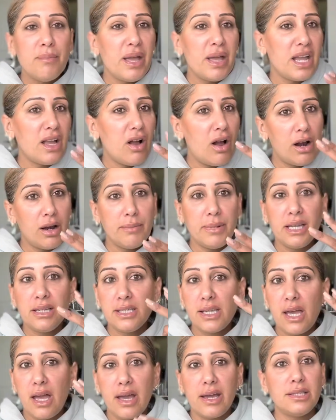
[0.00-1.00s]
my karmic
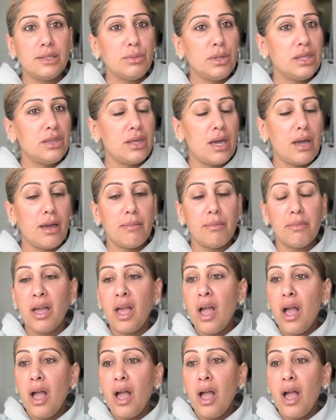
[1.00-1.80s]
ties with them.